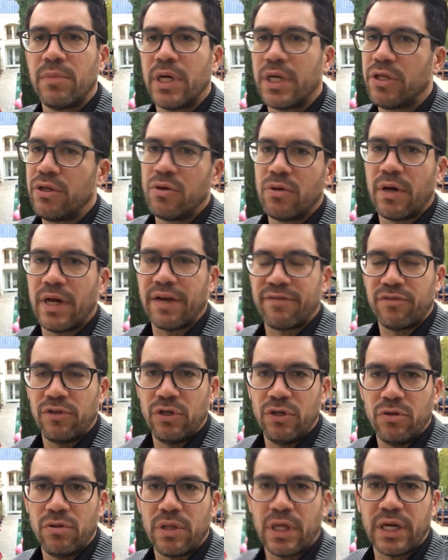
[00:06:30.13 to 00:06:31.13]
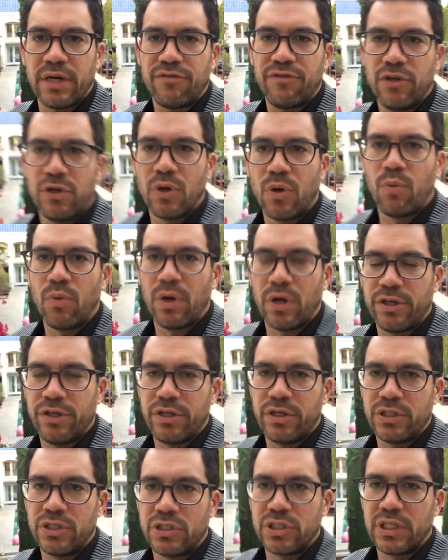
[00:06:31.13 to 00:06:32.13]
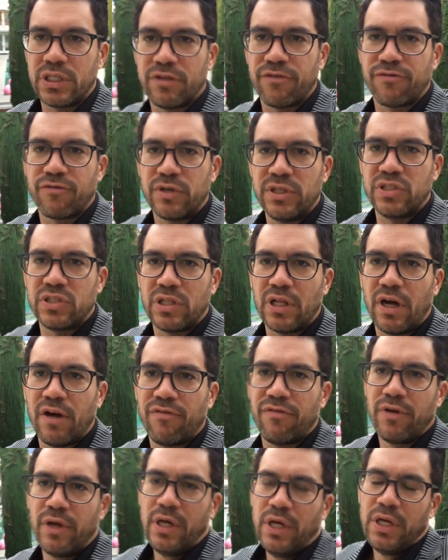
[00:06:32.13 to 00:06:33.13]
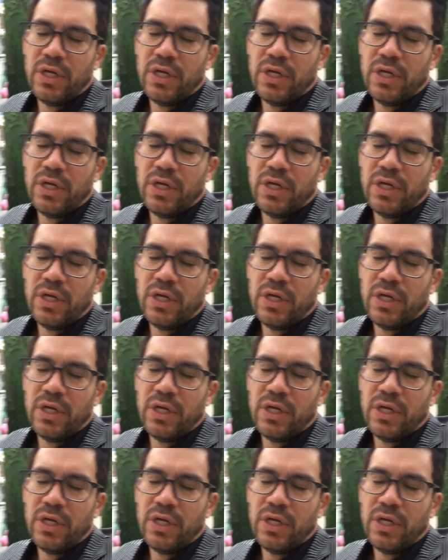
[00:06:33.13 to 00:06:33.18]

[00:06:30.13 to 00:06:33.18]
but you don't have to do that if you don't want. You could just get the free stuff.